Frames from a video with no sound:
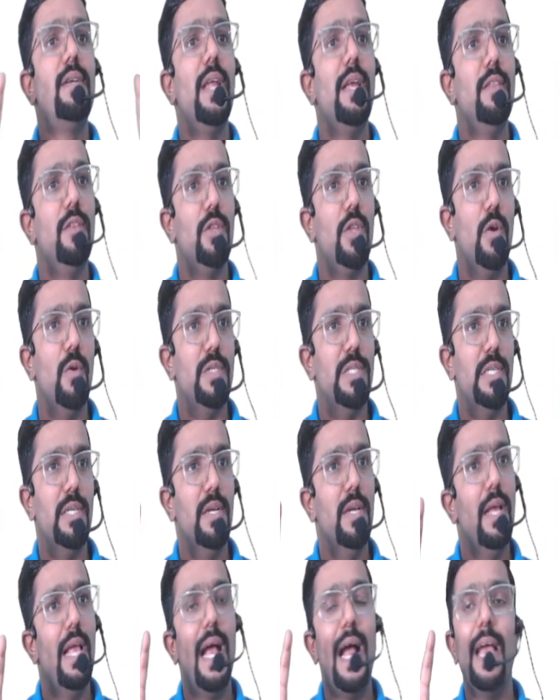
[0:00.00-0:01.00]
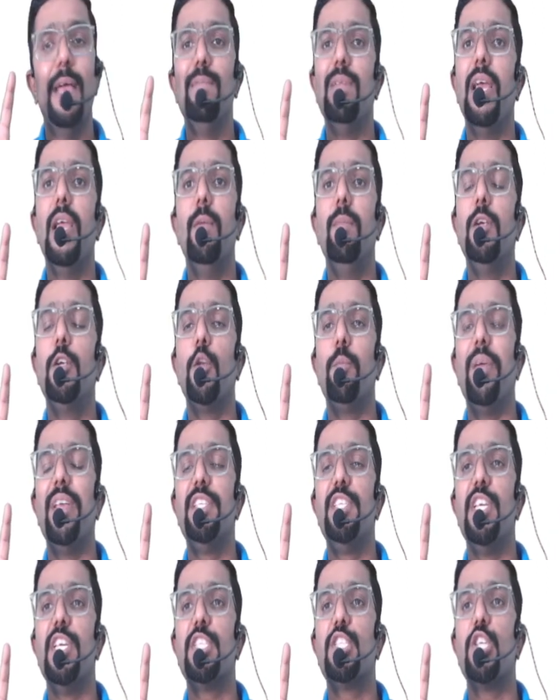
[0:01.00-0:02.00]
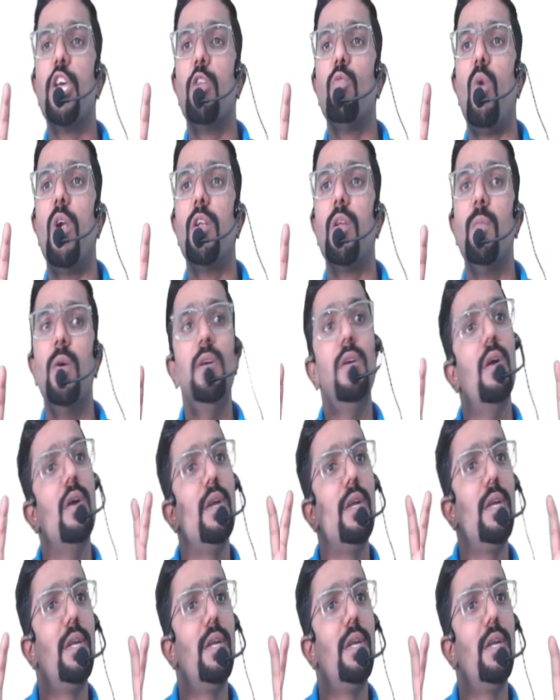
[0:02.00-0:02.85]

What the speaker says: 10,000. I am liable to pay GST on what amount?